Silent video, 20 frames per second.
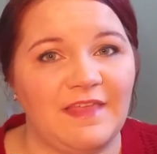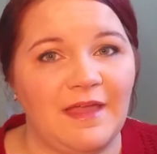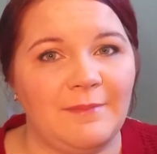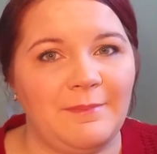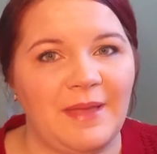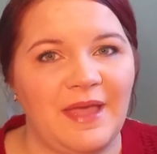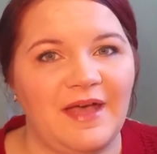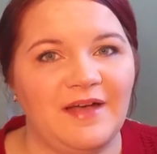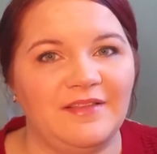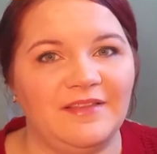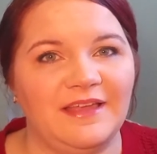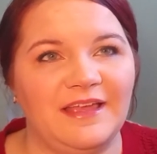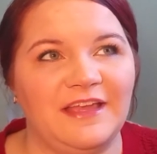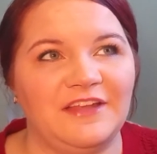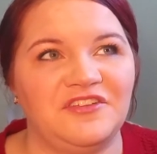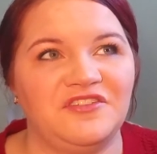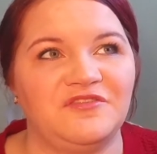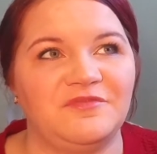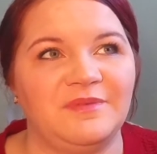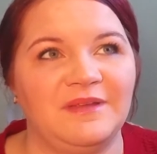that palette
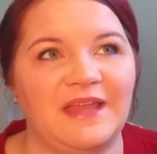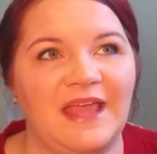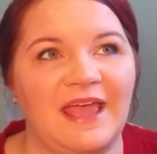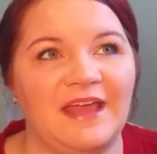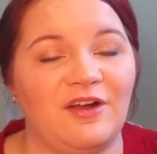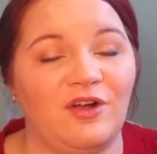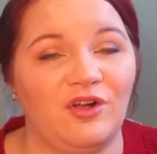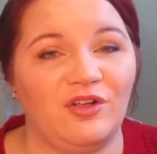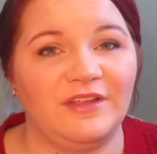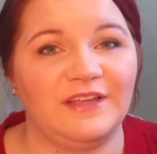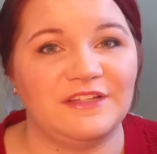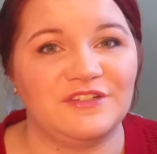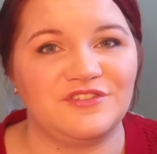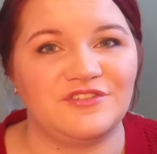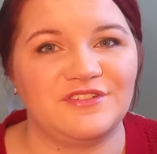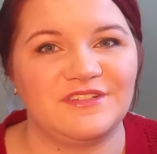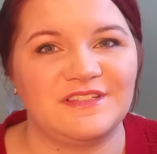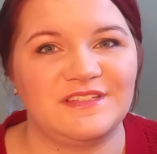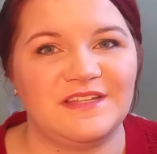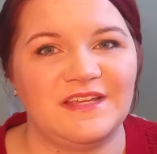and you've been at all
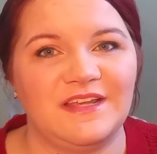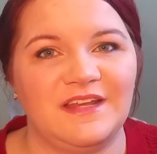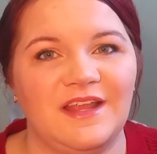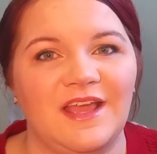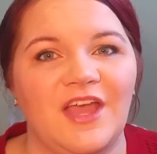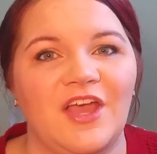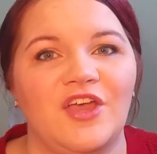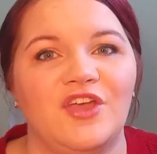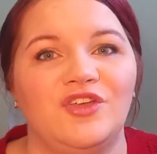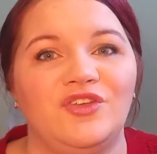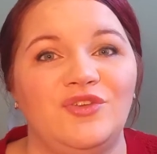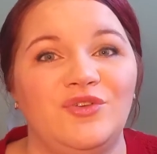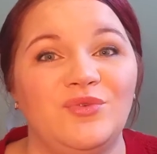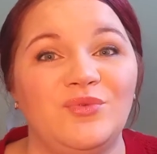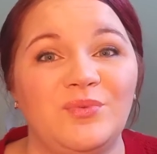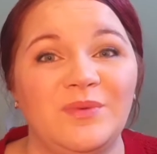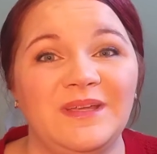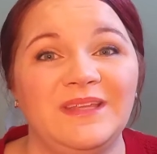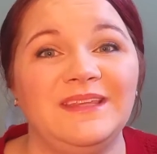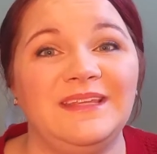interested, you
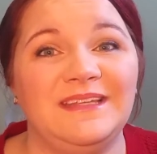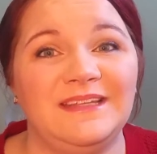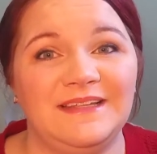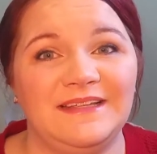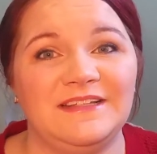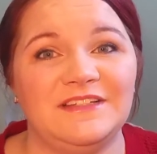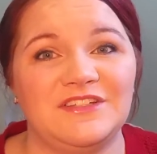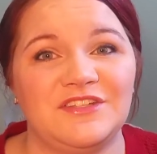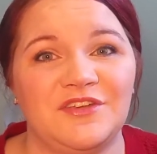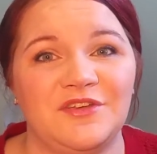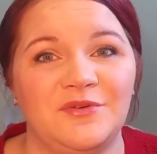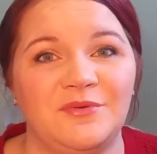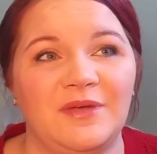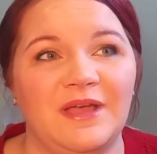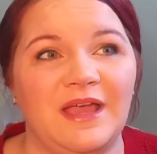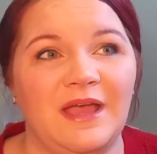really need to.